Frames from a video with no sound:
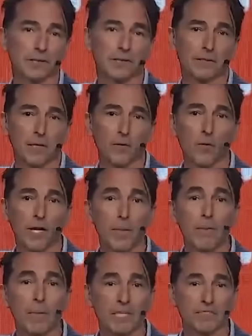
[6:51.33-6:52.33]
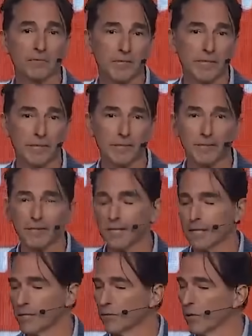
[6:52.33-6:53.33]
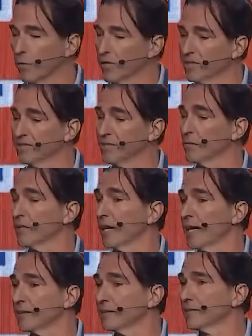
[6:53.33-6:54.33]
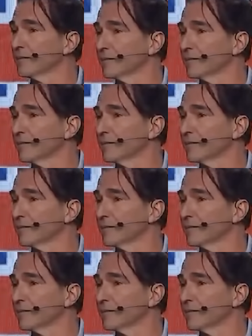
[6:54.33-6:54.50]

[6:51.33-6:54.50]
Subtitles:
you know, what it must be, what would it symbolize,